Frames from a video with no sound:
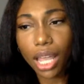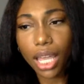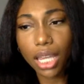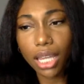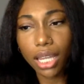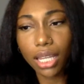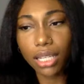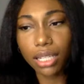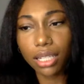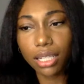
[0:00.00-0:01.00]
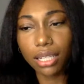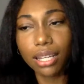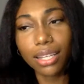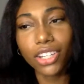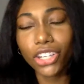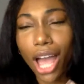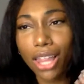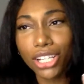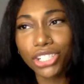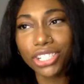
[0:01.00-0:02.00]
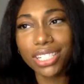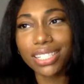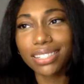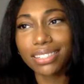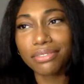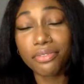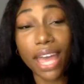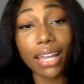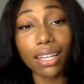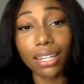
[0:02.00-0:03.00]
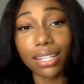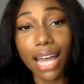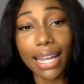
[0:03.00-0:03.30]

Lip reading: and y'all are just faking it,